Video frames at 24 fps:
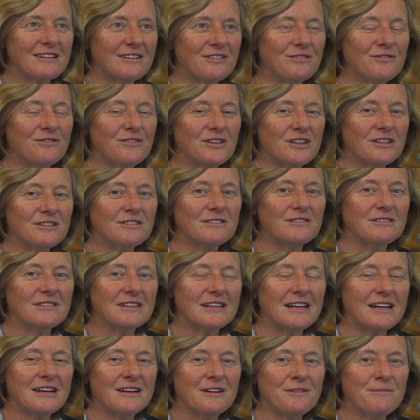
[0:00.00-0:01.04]
I feel.
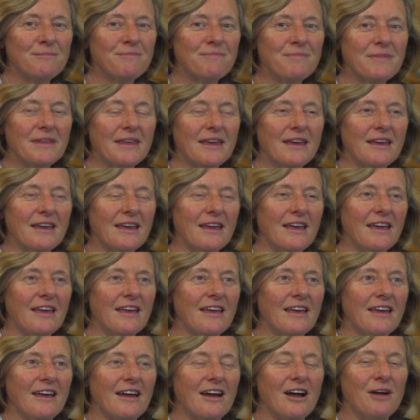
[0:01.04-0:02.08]
I
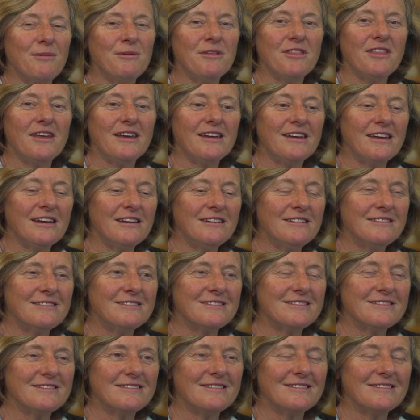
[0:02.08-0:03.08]
mean, they can